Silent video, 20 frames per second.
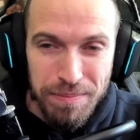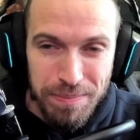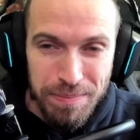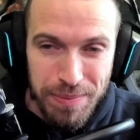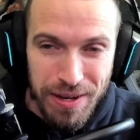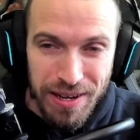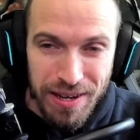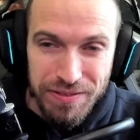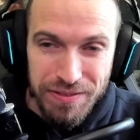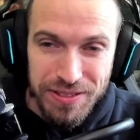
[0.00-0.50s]

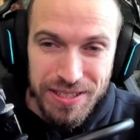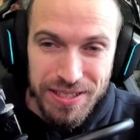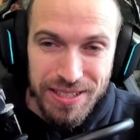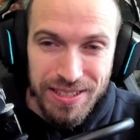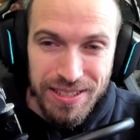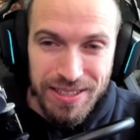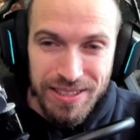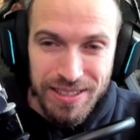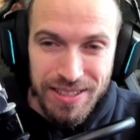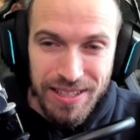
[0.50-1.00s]
buffed,
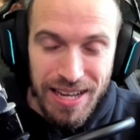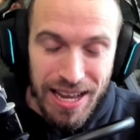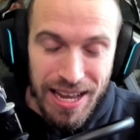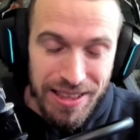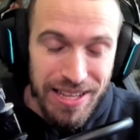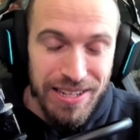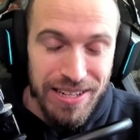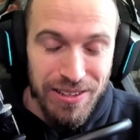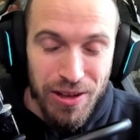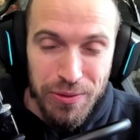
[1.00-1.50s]
and
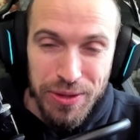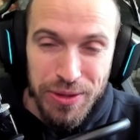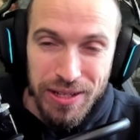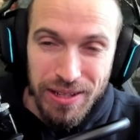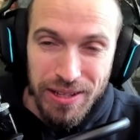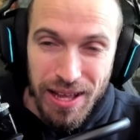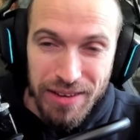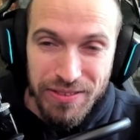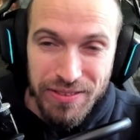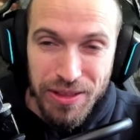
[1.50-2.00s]
then along with a
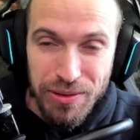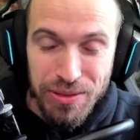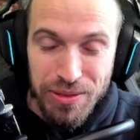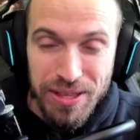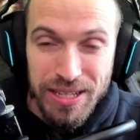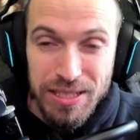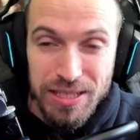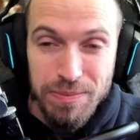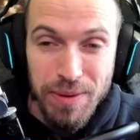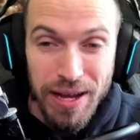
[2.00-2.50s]
lot of other
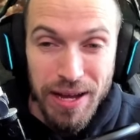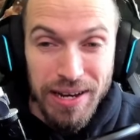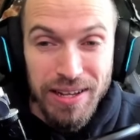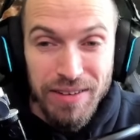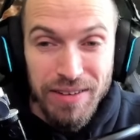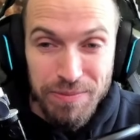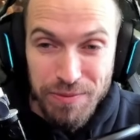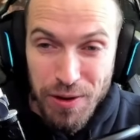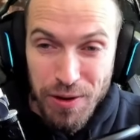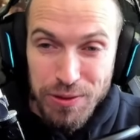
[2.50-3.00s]
things, but
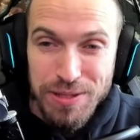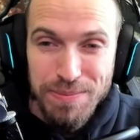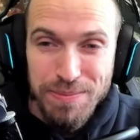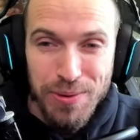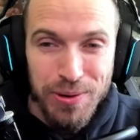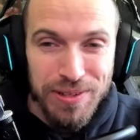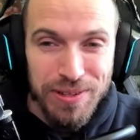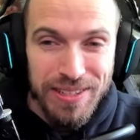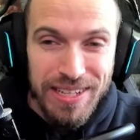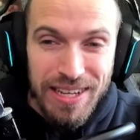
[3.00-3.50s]
most
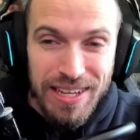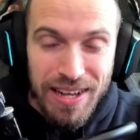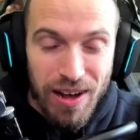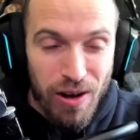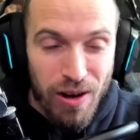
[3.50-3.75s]
importantly,